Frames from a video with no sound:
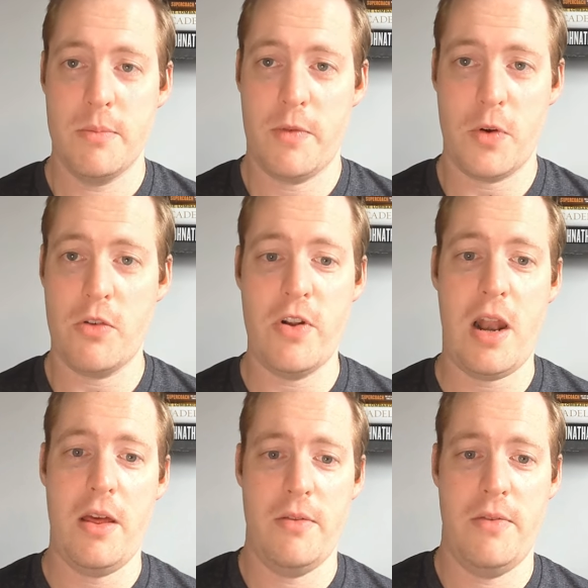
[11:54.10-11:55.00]
But for
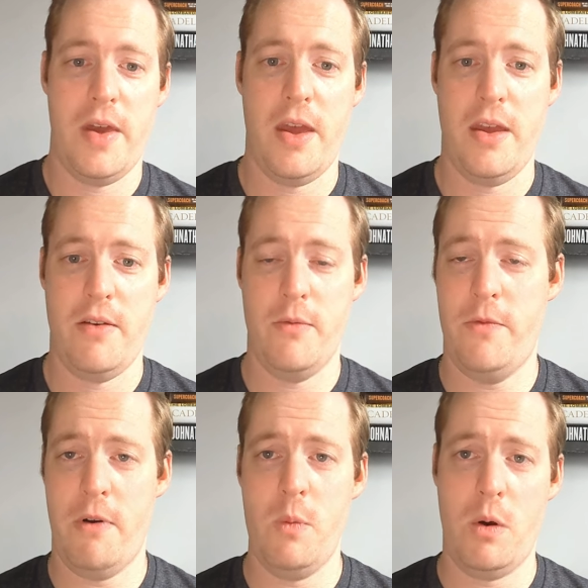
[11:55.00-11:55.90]
Cronulla, they're
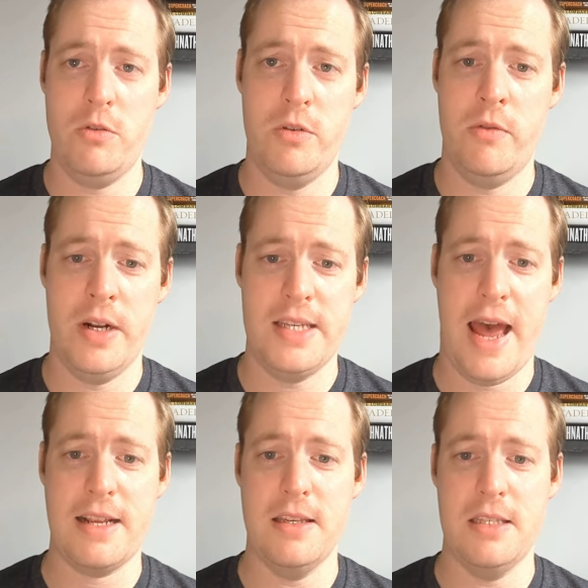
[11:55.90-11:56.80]
very well drilled in
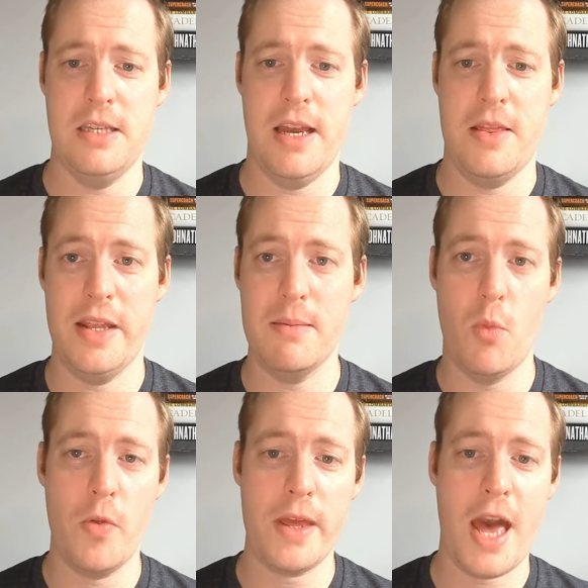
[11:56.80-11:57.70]
attack this year, and they're
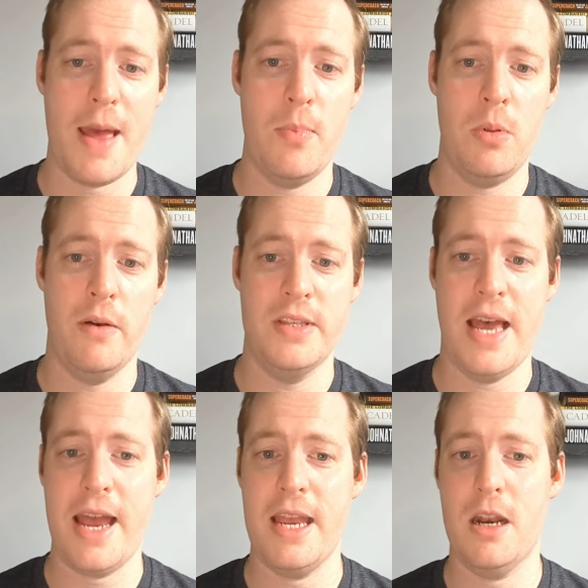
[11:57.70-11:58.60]
more than capable of
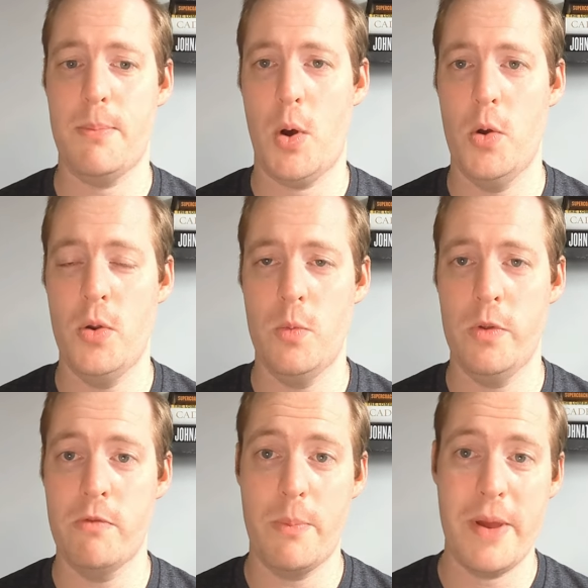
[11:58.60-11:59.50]
attacking an opponent with